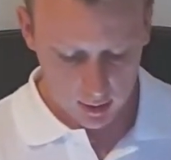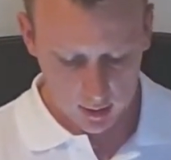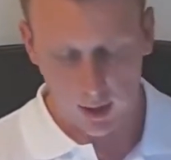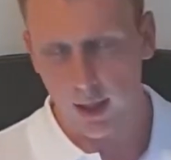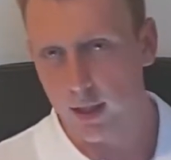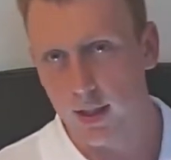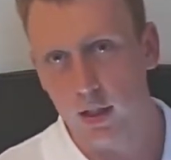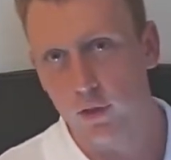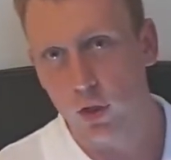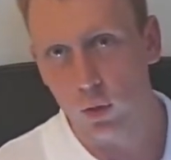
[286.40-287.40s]
Okay, now
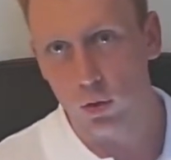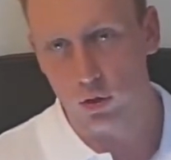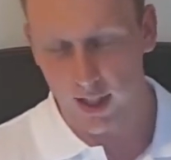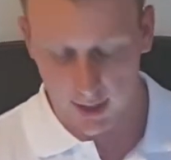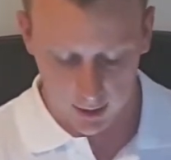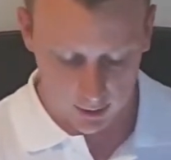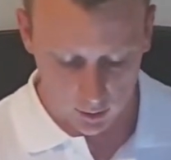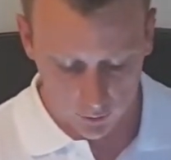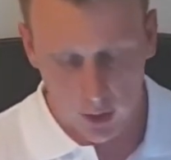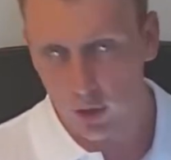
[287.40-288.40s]
I've got a quadratic here to
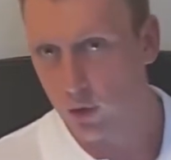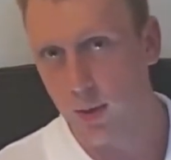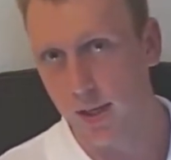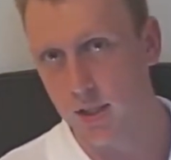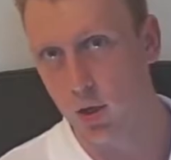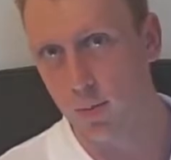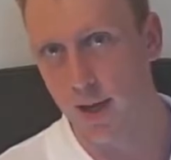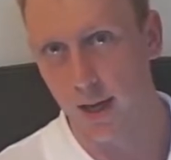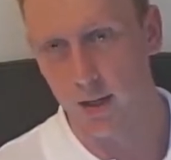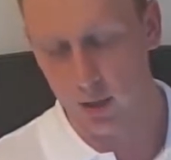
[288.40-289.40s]
solve. 3 ways to go
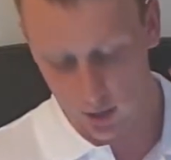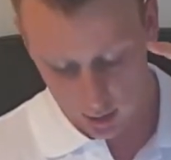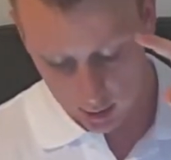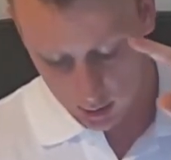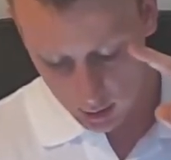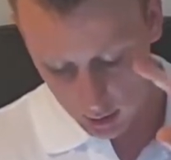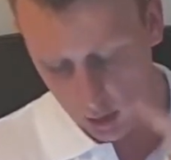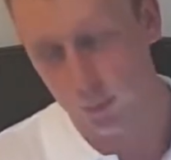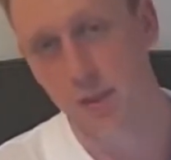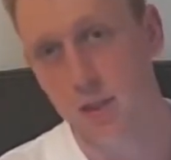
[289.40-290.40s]
about it.
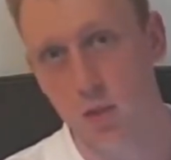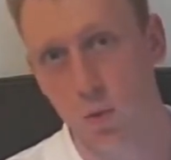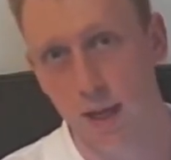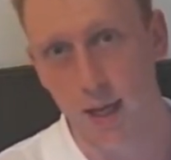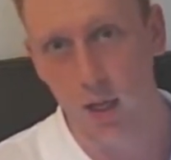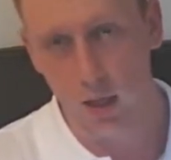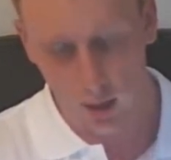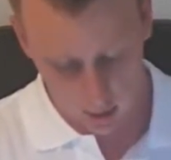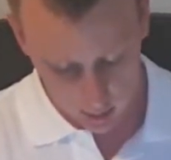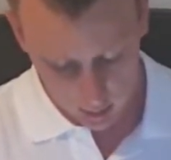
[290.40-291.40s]
Complete the square,
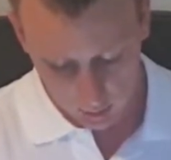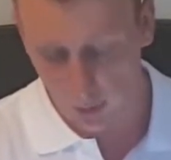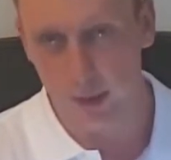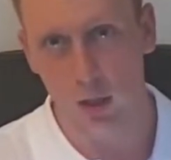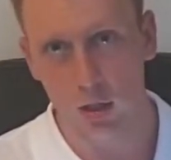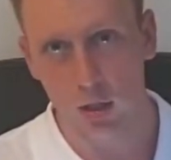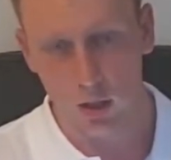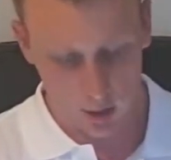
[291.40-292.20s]
probably not.